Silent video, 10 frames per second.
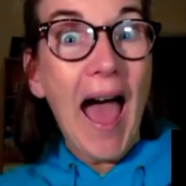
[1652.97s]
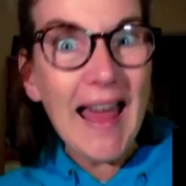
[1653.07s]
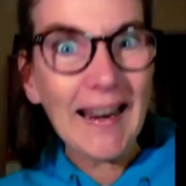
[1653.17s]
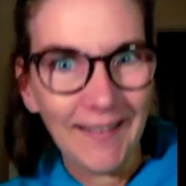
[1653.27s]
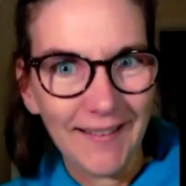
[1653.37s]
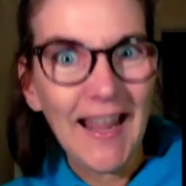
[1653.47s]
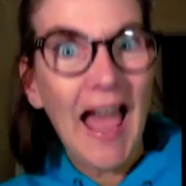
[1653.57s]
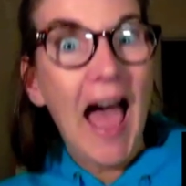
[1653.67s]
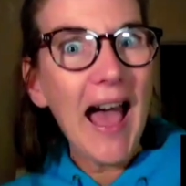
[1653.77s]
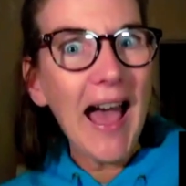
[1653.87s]
And,
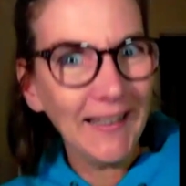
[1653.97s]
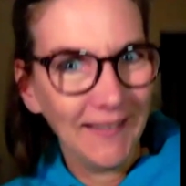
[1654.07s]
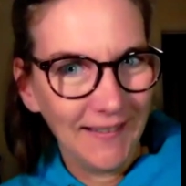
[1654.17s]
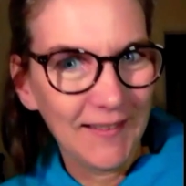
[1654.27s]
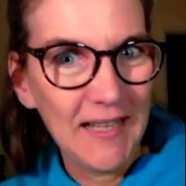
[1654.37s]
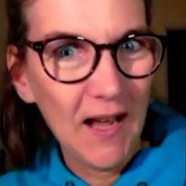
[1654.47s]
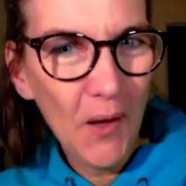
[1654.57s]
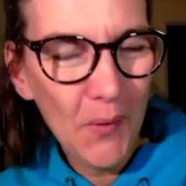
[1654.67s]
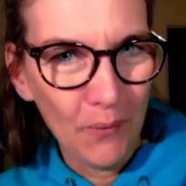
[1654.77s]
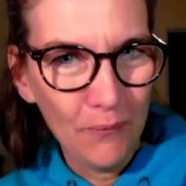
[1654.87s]
and the
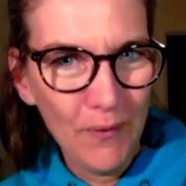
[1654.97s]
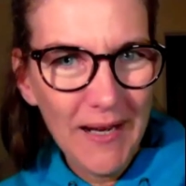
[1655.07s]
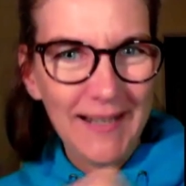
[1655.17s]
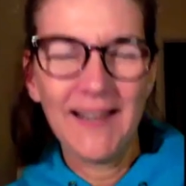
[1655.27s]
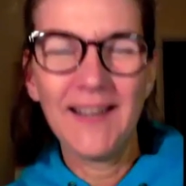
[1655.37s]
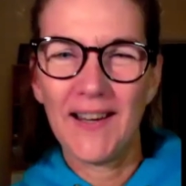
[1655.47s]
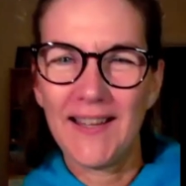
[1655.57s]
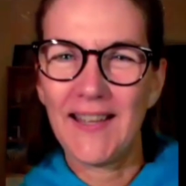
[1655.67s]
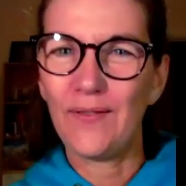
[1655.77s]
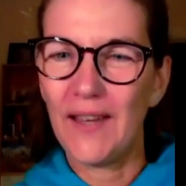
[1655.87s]
other really
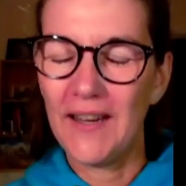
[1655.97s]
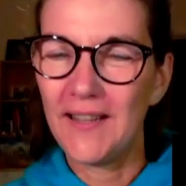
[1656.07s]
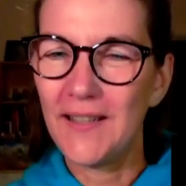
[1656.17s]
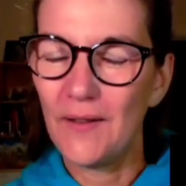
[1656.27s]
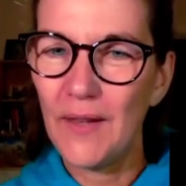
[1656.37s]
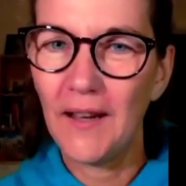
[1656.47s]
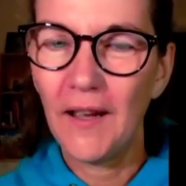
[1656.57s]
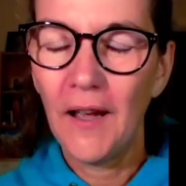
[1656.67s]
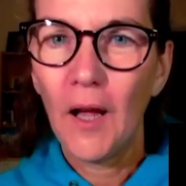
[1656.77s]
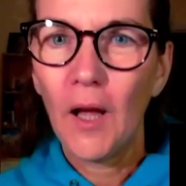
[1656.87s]
interesting thing is to
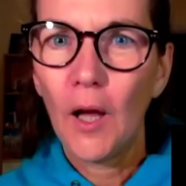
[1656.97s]
think